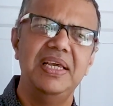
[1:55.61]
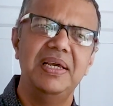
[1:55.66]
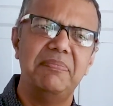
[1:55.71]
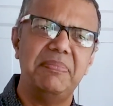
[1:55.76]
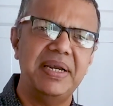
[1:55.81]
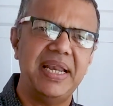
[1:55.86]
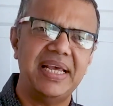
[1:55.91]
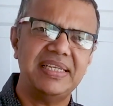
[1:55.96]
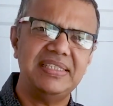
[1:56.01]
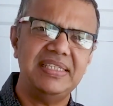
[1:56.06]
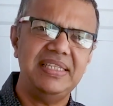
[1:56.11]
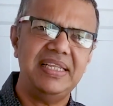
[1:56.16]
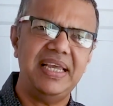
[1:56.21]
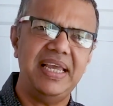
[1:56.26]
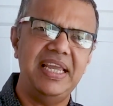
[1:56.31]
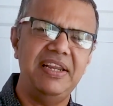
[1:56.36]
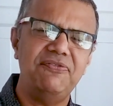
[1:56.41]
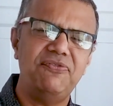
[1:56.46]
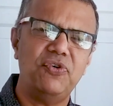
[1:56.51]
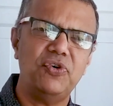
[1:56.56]
But hasn't the
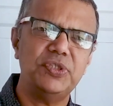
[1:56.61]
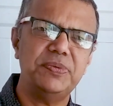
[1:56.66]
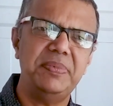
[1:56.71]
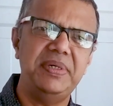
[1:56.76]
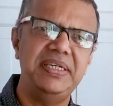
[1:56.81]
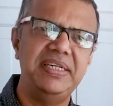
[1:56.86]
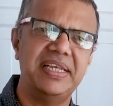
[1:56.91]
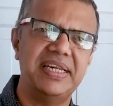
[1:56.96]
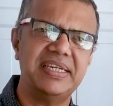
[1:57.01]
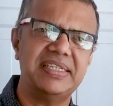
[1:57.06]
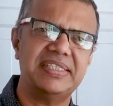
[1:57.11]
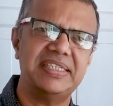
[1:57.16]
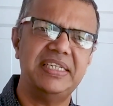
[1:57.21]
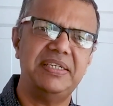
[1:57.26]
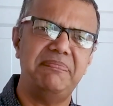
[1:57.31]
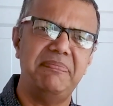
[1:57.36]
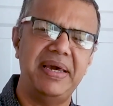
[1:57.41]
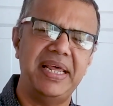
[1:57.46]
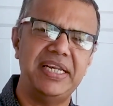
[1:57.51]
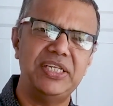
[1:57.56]
Enforcement
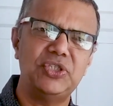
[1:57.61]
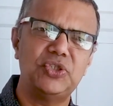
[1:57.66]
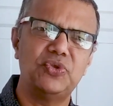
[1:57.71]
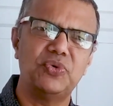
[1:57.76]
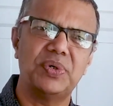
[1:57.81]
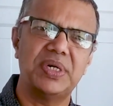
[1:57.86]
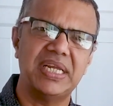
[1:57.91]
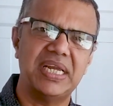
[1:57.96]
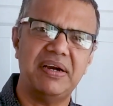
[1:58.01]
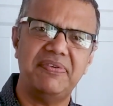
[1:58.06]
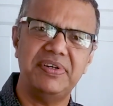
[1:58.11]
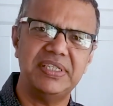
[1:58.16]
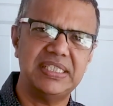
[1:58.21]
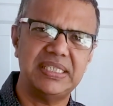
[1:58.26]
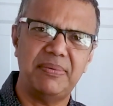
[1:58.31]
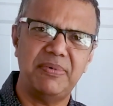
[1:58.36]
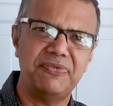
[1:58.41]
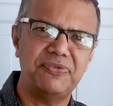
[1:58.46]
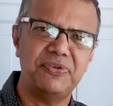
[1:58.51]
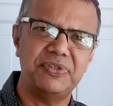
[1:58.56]
Directorate managed to recover
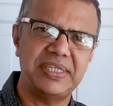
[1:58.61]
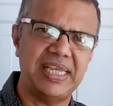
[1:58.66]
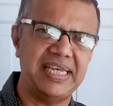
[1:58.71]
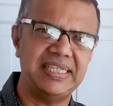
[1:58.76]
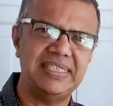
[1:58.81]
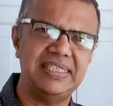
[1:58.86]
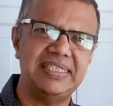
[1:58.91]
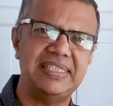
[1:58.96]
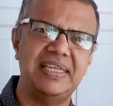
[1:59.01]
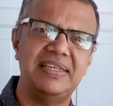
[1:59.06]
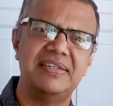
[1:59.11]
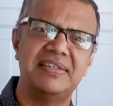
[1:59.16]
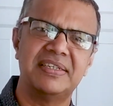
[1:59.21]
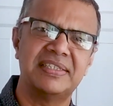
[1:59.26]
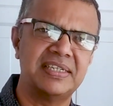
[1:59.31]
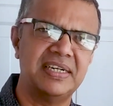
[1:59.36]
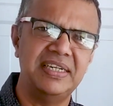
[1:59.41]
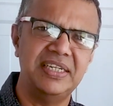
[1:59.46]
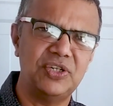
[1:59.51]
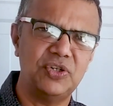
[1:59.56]
some of those assets and
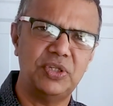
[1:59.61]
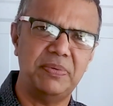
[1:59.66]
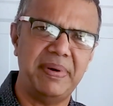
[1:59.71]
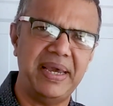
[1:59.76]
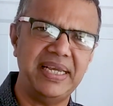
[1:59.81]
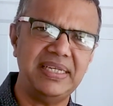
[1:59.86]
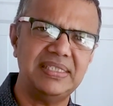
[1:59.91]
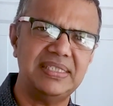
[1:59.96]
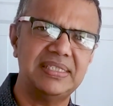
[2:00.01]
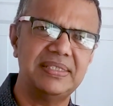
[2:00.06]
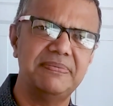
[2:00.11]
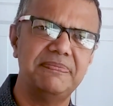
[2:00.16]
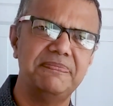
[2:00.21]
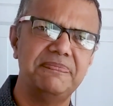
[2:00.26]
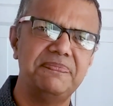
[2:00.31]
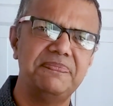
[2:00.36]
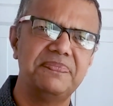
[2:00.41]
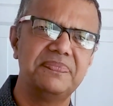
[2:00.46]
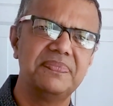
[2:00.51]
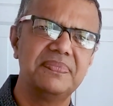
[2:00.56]
return it to the banks?
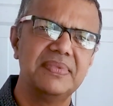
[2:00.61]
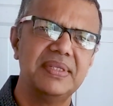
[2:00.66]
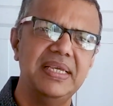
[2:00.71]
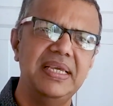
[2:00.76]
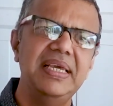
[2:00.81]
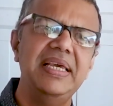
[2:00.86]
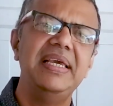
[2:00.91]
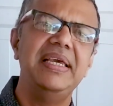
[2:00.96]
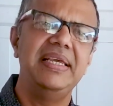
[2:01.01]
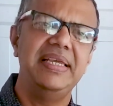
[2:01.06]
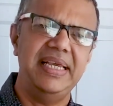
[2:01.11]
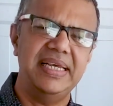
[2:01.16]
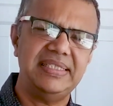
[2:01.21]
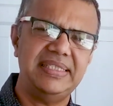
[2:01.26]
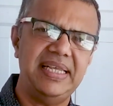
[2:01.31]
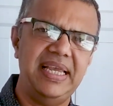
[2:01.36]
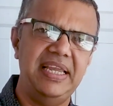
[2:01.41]
Yes, the